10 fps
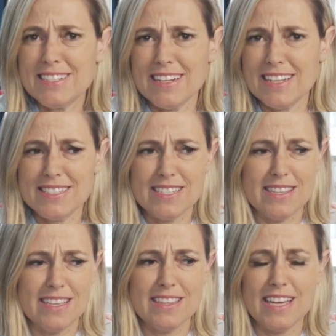as to
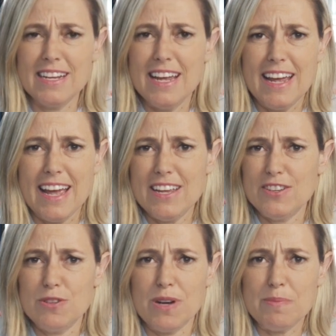think that,
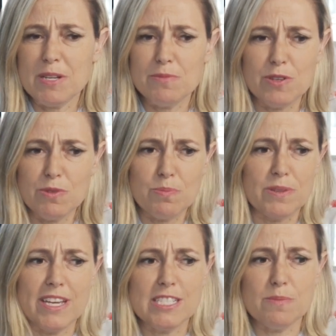hey, I'm going to be
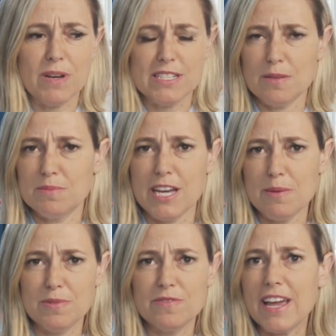replaced by some
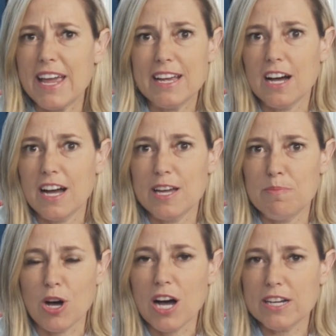type of AI
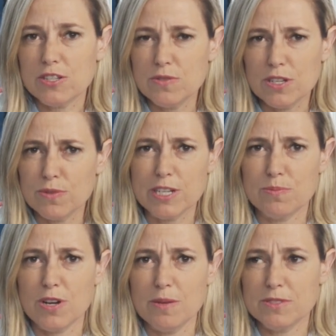bot who can read a
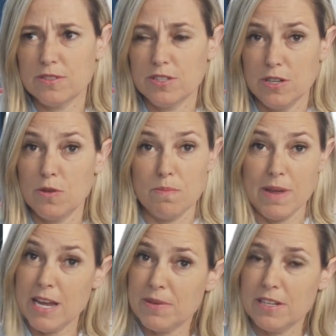prompter.
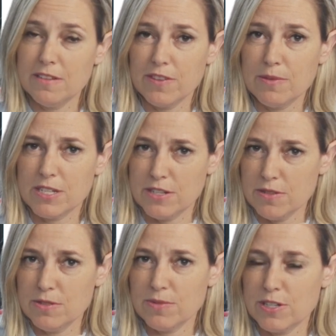Maybe if I was a
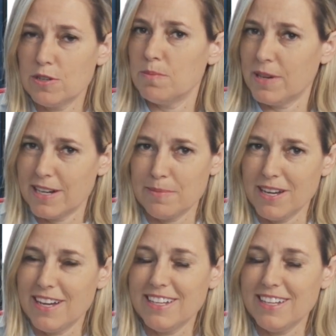news reader, but I'm not,